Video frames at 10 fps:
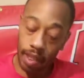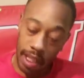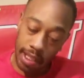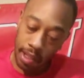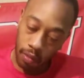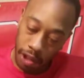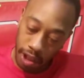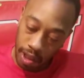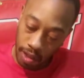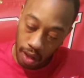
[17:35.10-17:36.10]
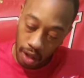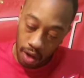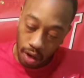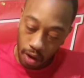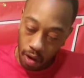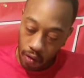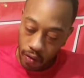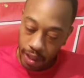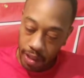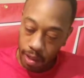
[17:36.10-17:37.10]
It says riches are a
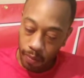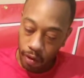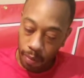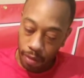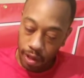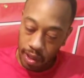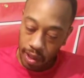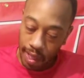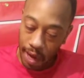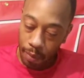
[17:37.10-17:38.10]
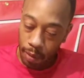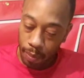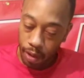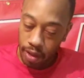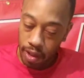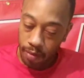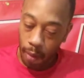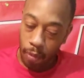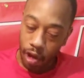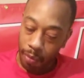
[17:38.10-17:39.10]
ransom for a person's life, but a
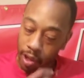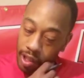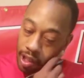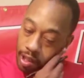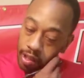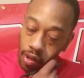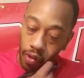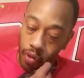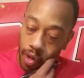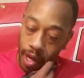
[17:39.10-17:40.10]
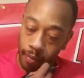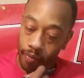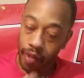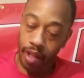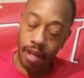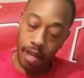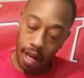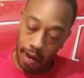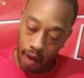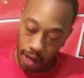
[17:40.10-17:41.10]
poor person hears no threat.
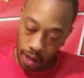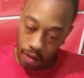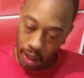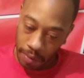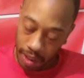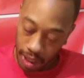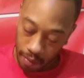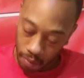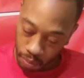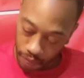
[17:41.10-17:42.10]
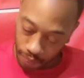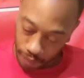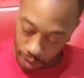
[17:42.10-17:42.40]
All right, you know what I'm saying?